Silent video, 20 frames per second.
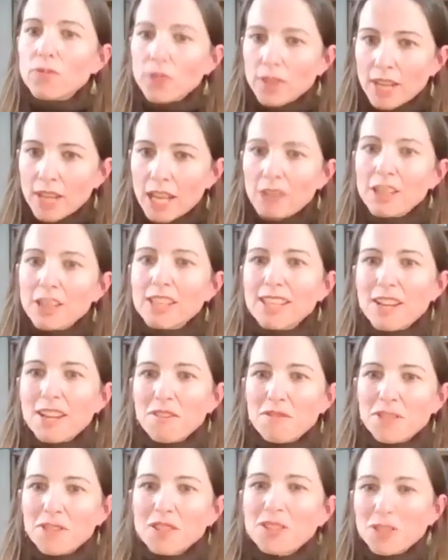narrate
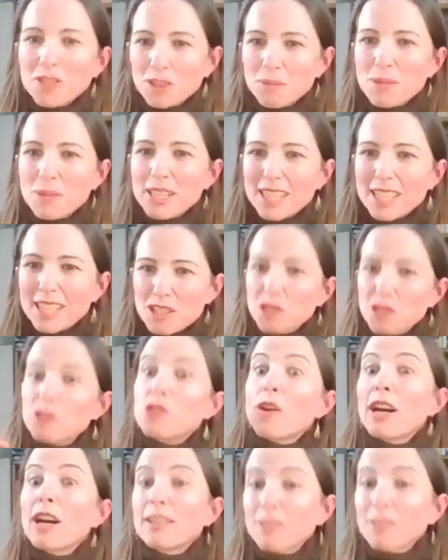that for you, to speak that to you,
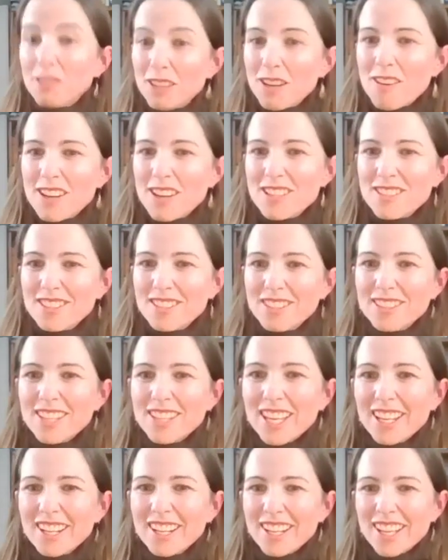to ask you the questions
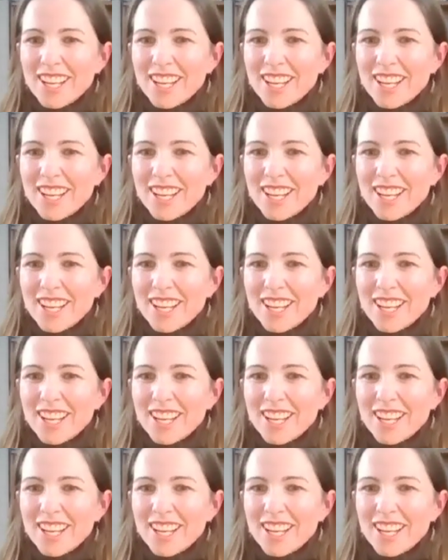that